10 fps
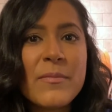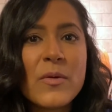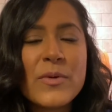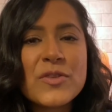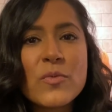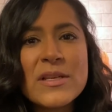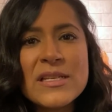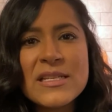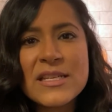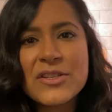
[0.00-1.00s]
which
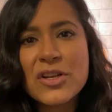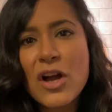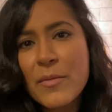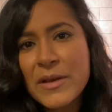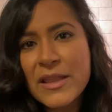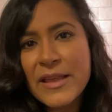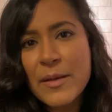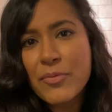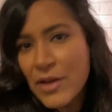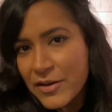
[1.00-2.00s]
wasn't such a common thing
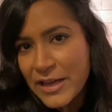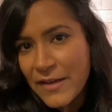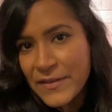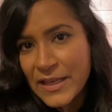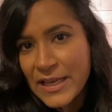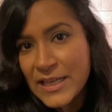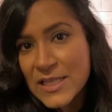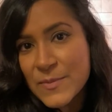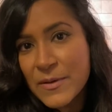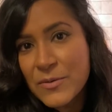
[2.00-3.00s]
prior to having
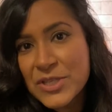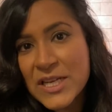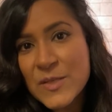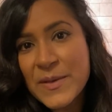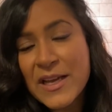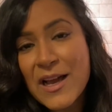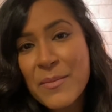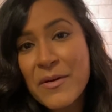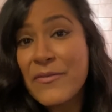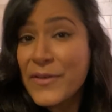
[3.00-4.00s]
kids, but which has
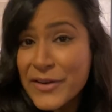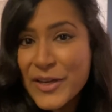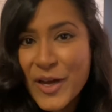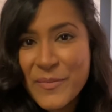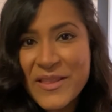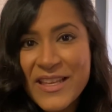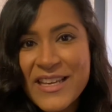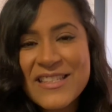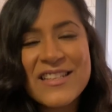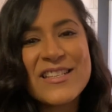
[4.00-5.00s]
become a very common thing
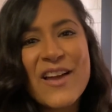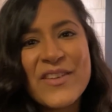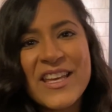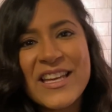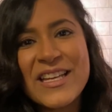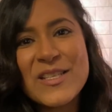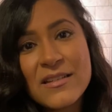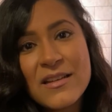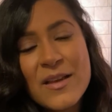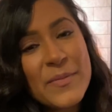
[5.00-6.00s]
since having kids,
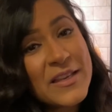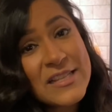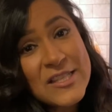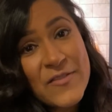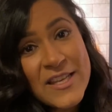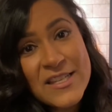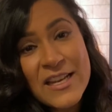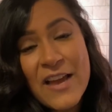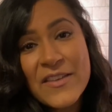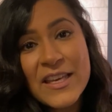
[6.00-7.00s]
because let's face it,
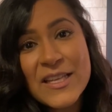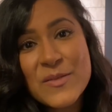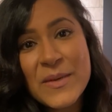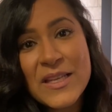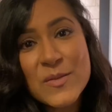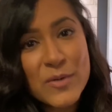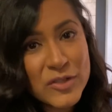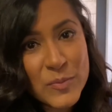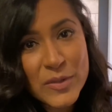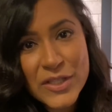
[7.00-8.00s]
having kids means
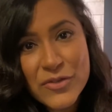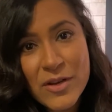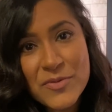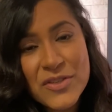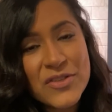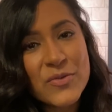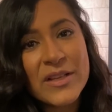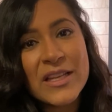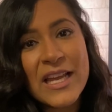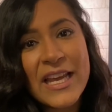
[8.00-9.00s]
multiple interruptions during
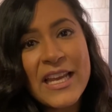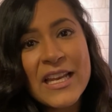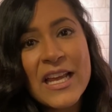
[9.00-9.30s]
the night.